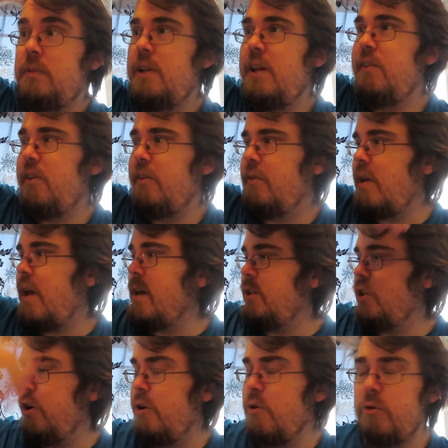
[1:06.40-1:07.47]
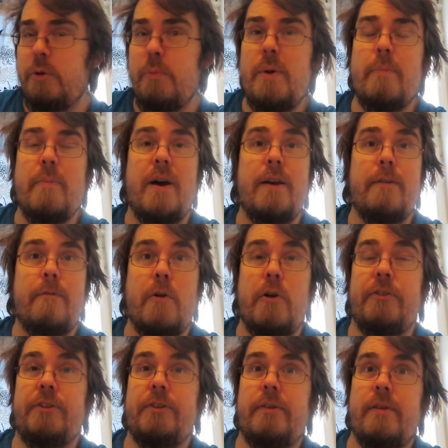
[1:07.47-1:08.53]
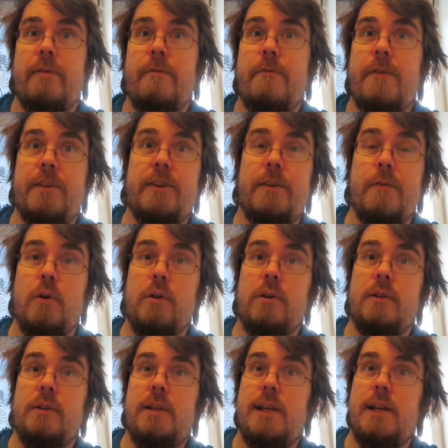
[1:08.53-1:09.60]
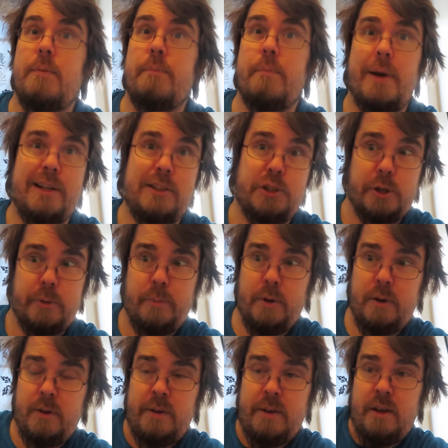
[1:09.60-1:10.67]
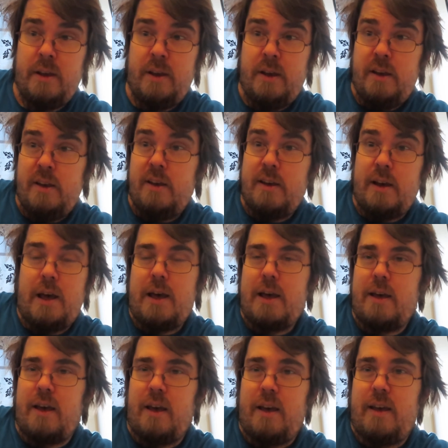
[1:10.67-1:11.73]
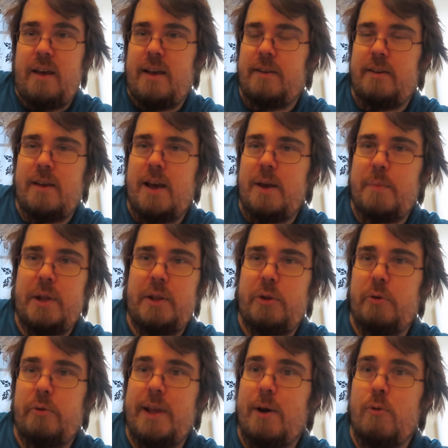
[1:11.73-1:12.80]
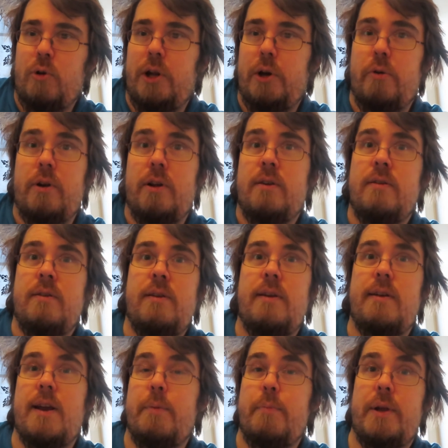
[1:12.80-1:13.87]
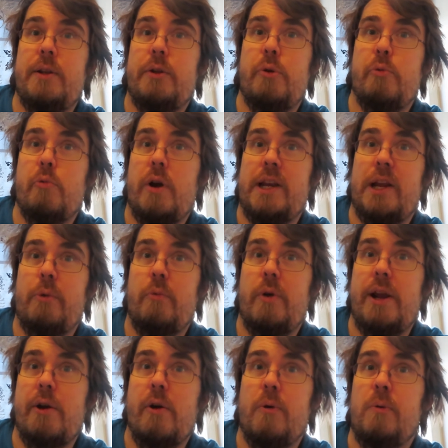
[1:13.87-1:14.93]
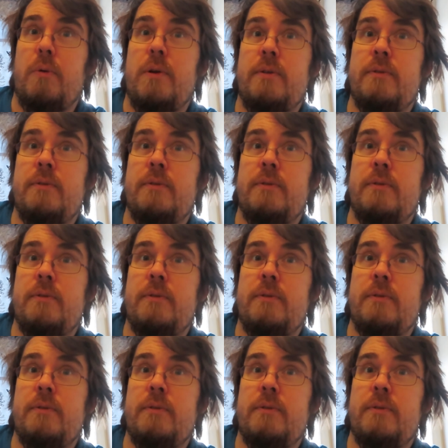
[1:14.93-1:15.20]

This is actually going to be my first festival in Belgium. I've been to Download, and I've been to Rock in Rio.